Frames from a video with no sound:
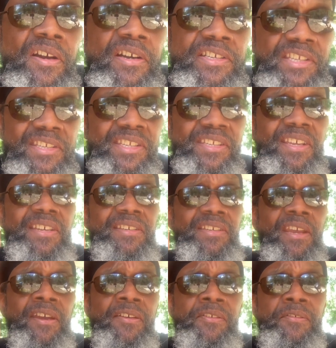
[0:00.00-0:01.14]
just sitting
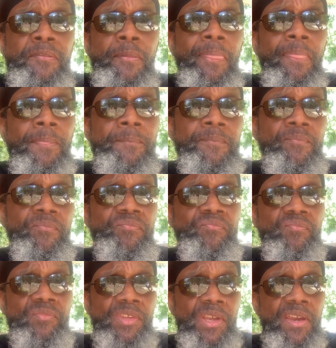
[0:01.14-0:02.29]
there.
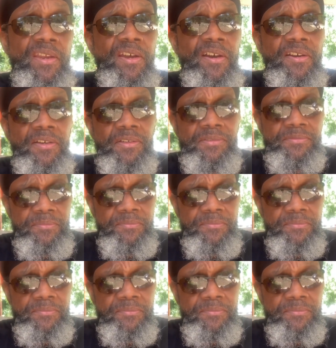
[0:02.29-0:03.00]
And I